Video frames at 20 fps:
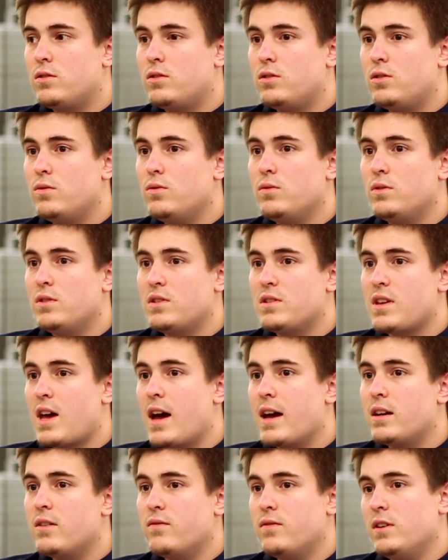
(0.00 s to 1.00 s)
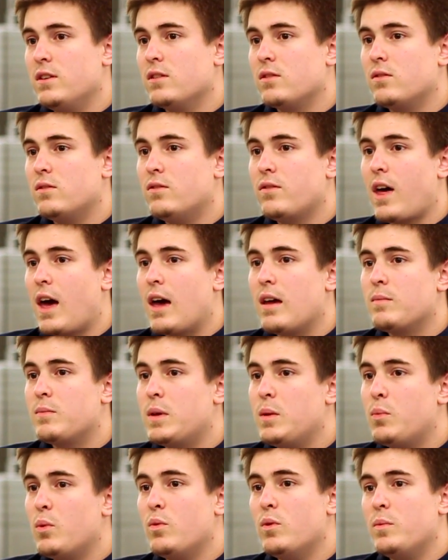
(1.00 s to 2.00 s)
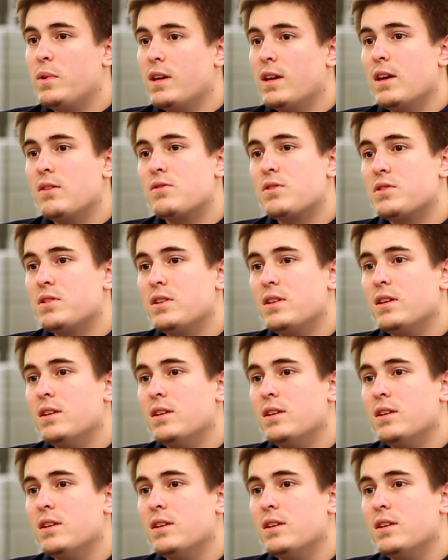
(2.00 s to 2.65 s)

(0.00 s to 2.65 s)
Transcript: to design a vehicle that people would be interested